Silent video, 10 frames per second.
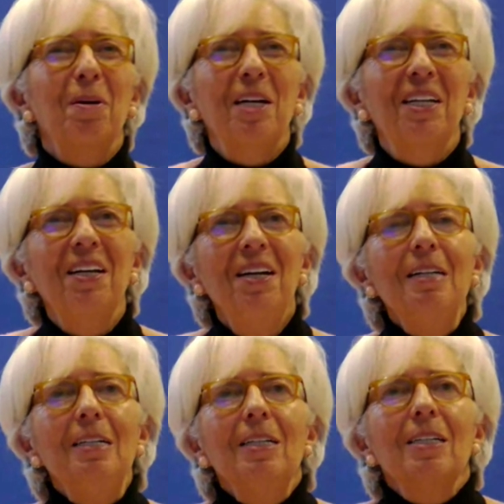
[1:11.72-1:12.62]
I may.
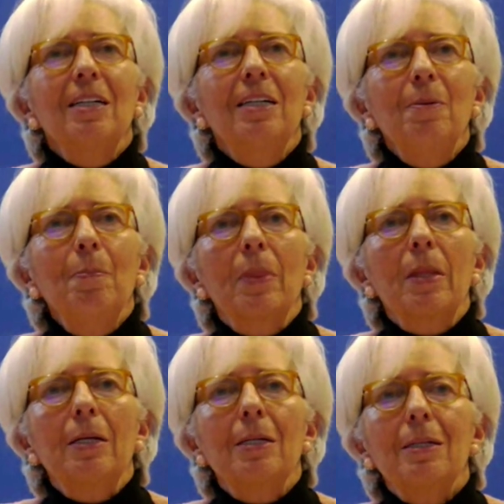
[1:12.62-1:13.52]
Um,
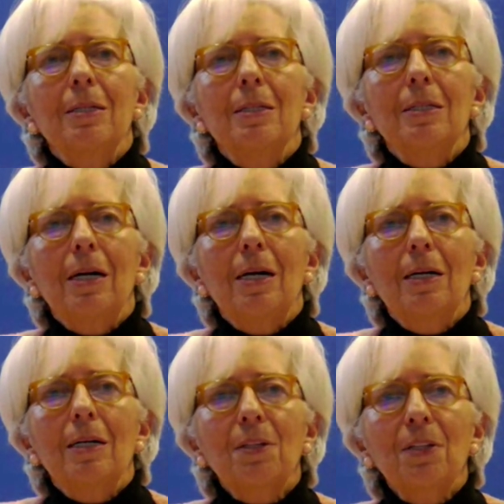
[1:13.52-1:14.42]

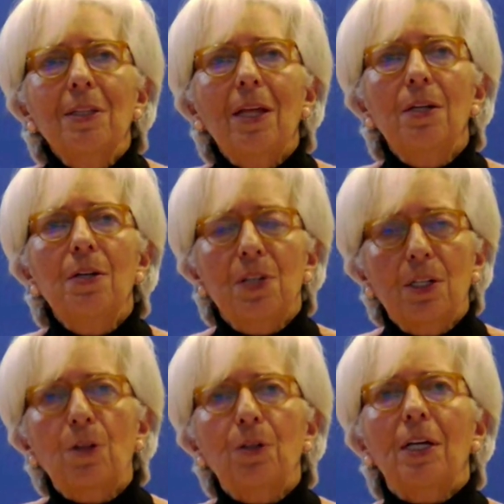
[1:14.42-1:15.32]
I think that there is
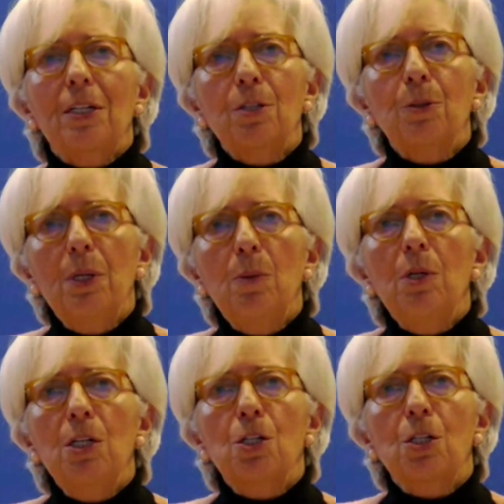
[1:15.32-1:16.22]
another category
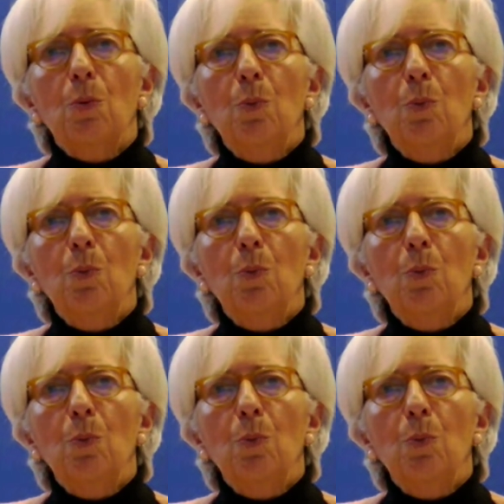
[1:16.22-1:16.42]
which